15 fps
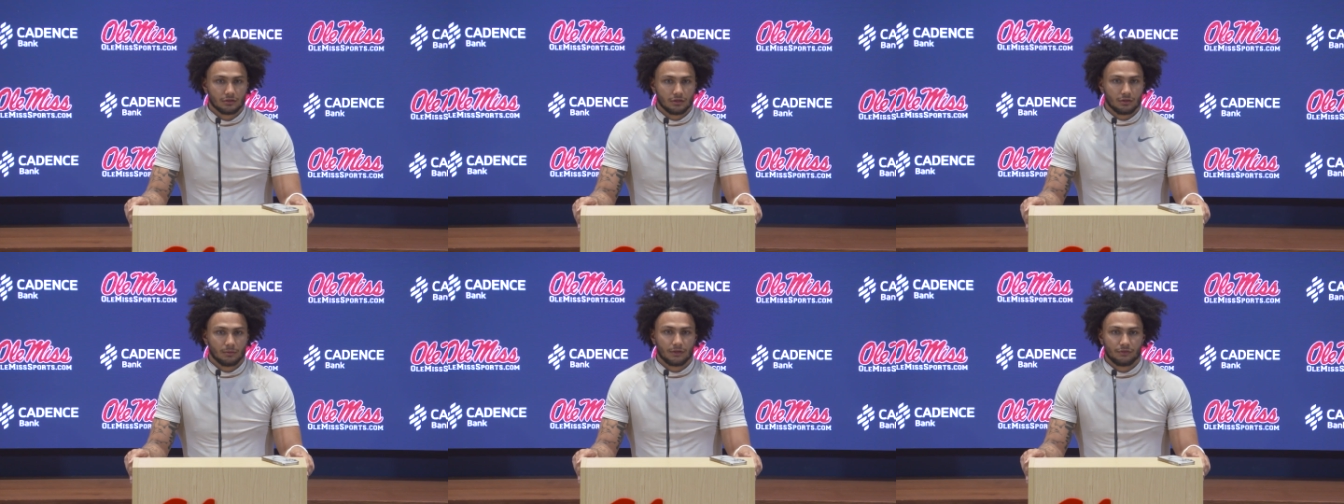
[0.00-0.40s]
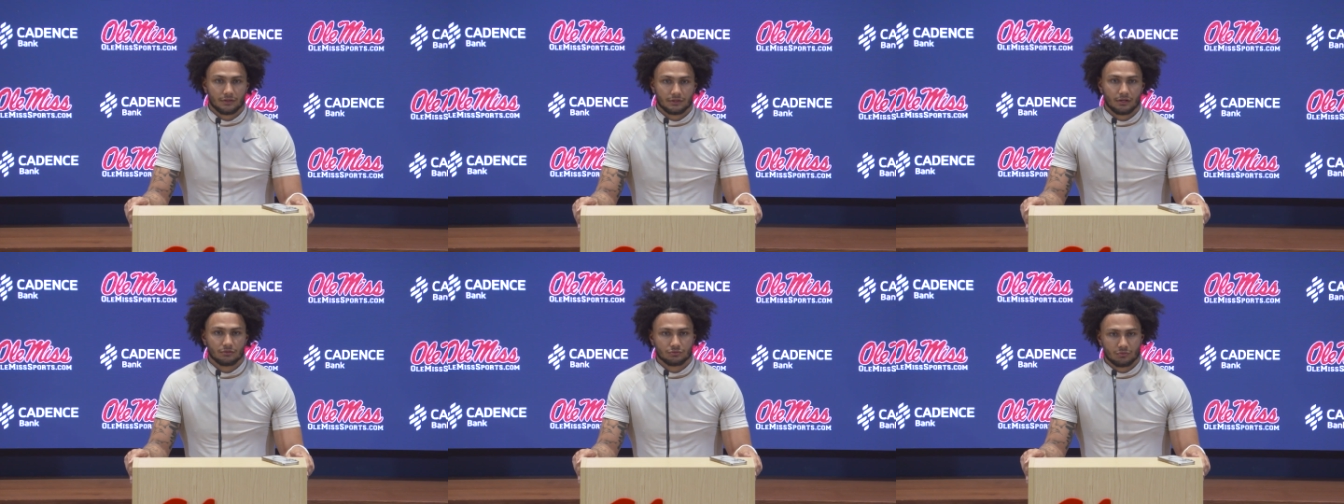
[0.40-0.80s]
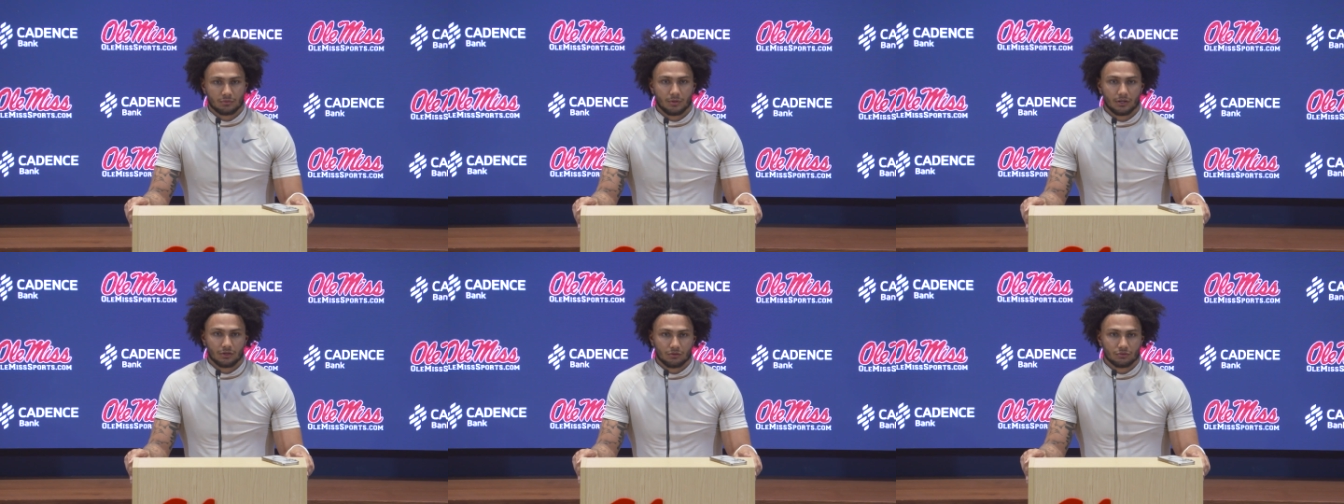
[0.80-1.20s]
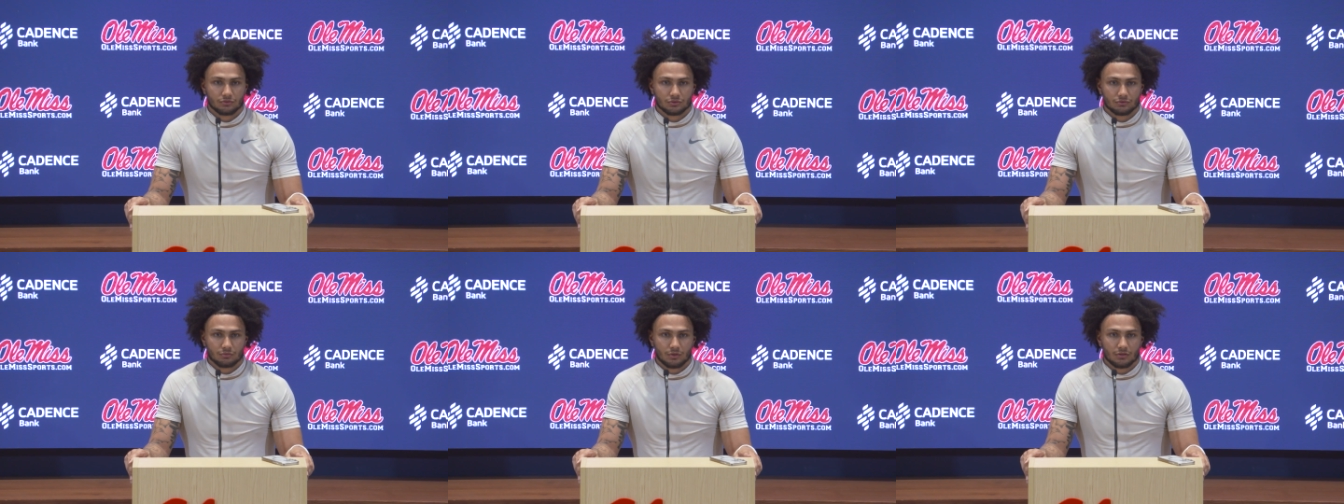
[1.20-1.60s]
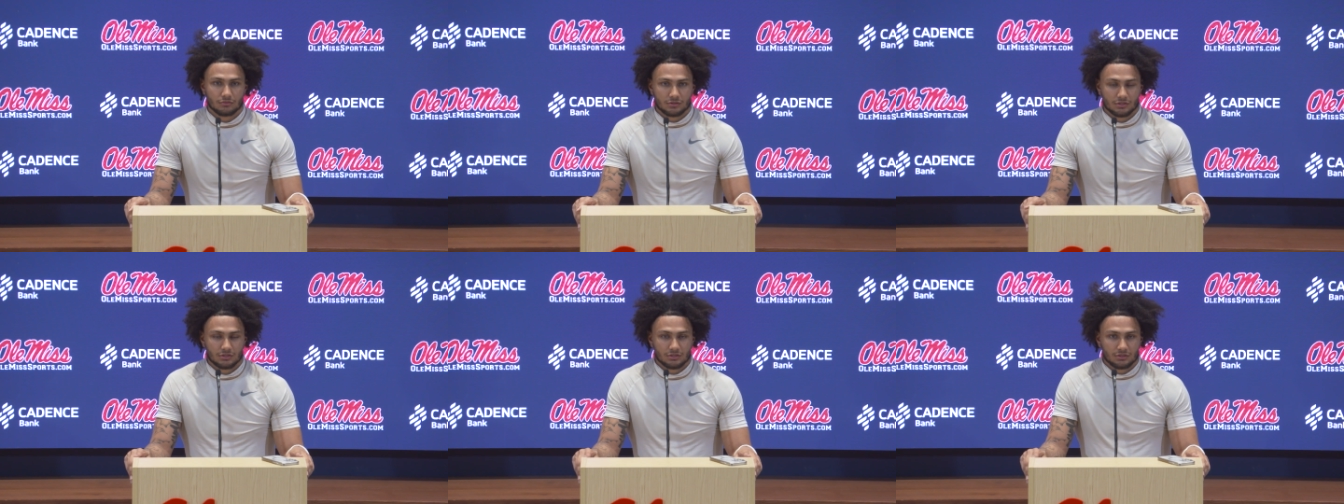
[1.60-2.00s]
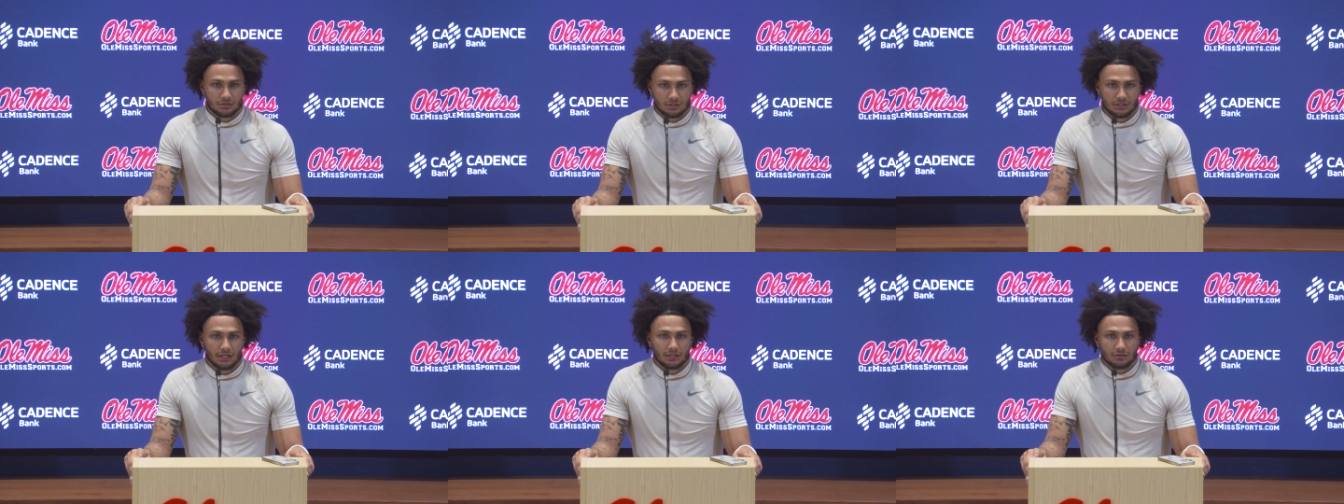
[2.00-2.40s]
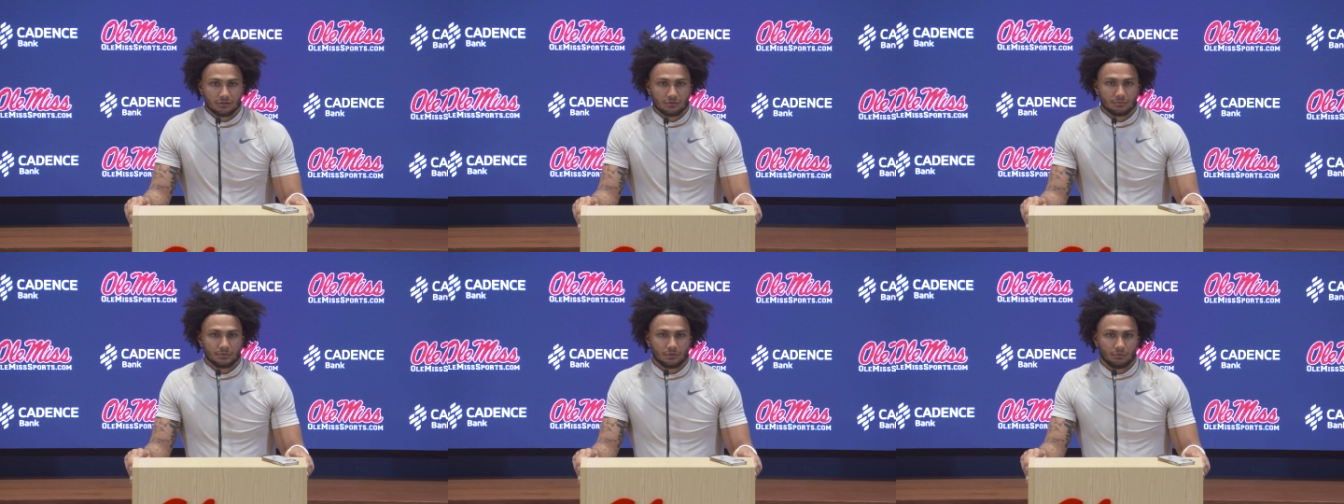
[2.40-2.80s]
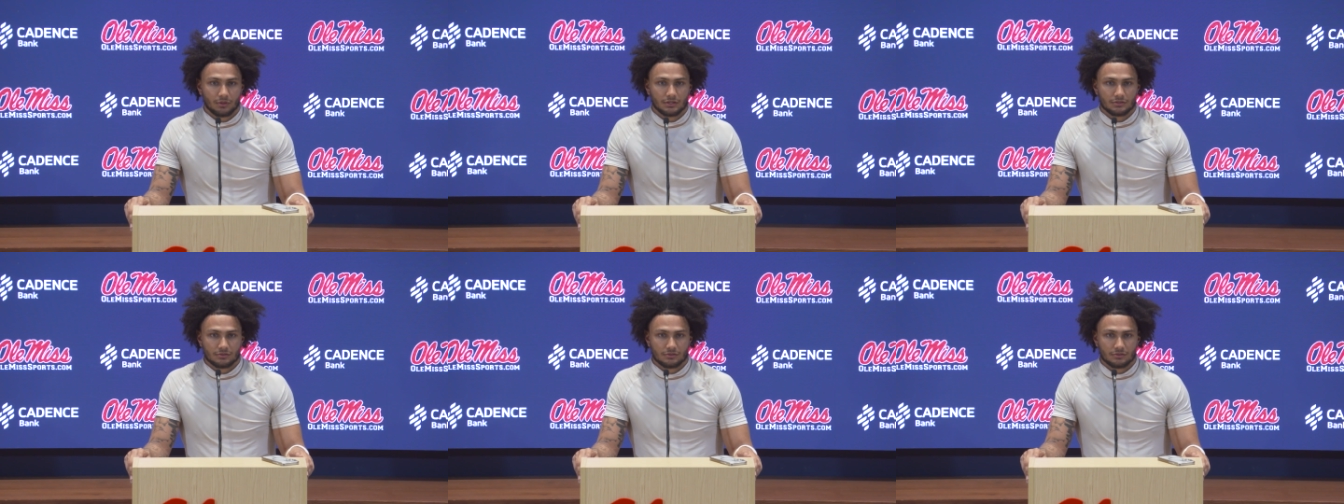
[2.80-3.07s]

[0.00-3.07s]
Um, I think that was one of my goals as well is just to gain a little bit of weight.